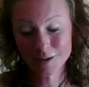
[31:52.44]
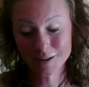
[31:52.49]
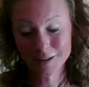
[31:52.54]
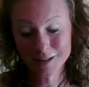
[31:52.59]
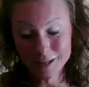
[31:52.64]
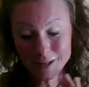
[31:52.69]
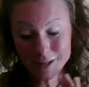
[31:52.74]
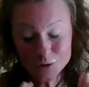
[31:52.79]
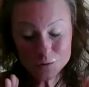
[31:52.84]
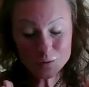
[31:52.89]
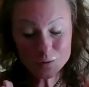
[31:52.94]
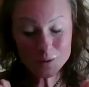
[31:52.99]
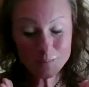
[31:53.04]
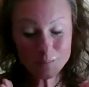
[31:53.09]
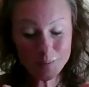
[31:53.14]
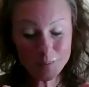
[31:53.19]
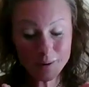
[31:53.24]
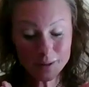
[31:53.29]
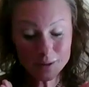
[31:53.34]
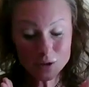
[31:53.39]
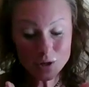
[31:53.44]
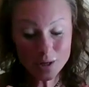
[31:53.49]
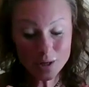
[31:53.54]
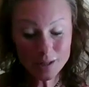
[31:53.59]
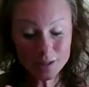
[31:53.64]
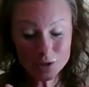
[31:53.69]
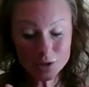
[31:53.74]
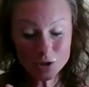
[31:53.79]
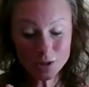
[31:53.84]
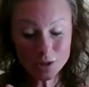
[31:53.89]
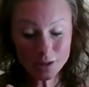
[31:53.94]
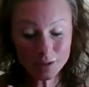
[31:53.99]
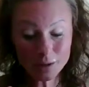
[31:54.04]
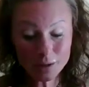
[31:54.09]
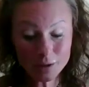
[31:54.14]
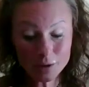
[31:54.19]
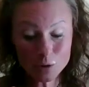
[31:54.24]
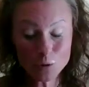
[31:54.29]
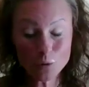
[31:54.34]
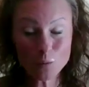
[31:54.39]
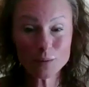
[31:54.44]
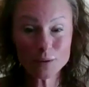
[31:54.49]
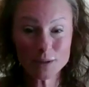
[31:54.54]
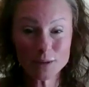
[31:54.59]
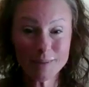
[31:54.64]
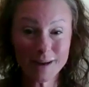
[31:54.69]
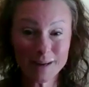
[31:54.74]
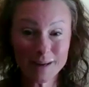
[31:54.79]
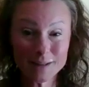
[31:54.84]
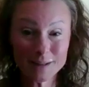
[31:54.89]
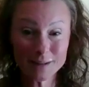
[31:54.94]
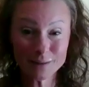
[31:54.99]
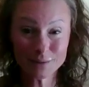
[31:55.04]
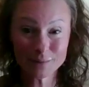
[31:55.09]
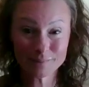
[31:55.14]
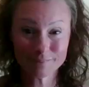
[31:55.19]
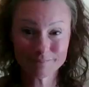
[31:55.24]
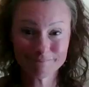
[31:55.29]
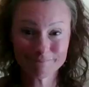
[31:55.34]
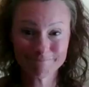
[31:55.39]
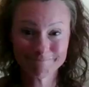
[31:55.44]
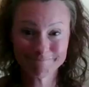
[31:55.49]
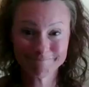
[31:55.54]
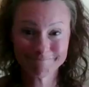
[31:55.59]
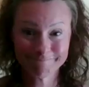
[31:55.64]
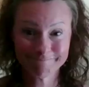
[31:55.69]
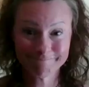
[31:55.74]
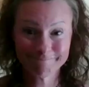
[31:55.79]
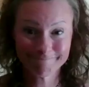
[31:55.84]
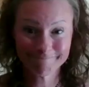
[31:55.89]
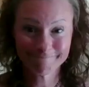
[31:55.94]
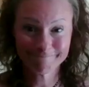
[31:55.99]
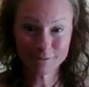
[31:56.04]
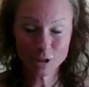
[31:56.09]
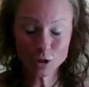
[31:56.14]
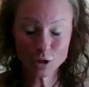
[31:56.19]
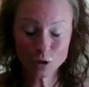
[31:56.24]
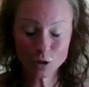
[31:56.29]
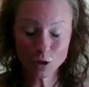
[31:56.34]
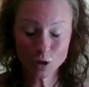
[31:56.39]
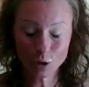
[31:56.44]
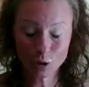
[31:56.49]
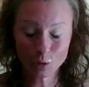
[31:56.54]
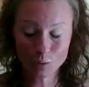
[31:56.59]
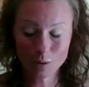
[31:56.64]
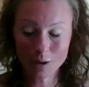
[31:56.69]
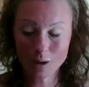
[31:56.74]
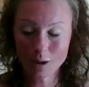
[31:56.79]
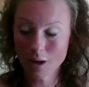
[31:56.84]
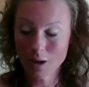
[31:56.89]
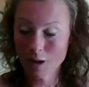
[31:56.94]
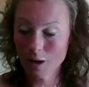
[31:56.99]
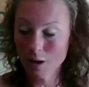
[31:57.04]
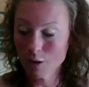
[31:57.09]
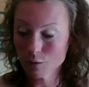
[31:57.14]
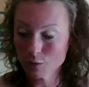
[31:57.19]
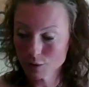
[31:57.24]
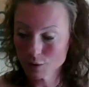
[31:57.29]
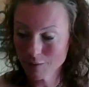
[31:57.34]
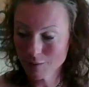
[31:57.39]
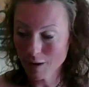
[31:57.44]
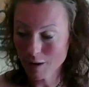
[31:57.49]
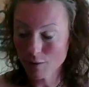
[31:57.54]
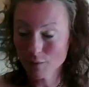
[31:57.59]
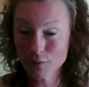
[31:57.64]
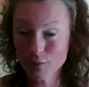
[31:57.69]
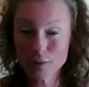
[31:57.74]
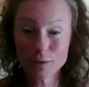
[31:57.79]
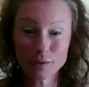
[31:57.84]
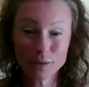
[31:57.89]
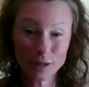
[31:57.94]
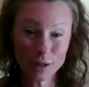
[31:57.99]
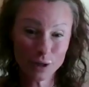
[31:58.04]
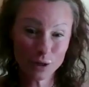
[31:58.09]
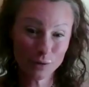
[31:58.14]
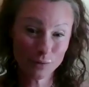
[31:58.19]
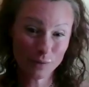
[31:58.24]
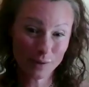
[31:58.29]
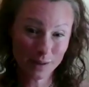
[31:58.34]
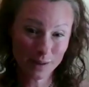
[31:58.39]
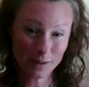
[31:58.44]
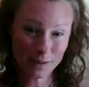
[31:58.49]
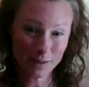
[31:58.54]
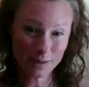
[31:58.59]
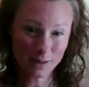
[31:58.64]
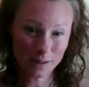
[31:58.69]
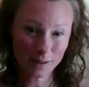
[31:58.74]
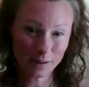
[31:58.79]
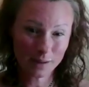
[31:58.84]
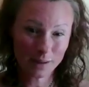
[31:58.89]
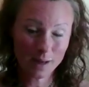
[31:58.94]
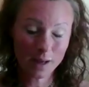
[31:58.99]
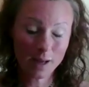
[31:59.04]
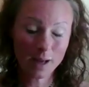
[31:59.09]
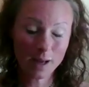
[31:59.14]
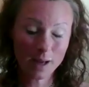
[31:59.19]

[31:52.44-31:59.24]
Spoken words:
Literally by changing your perspective. So lots of love. Thank you for listening.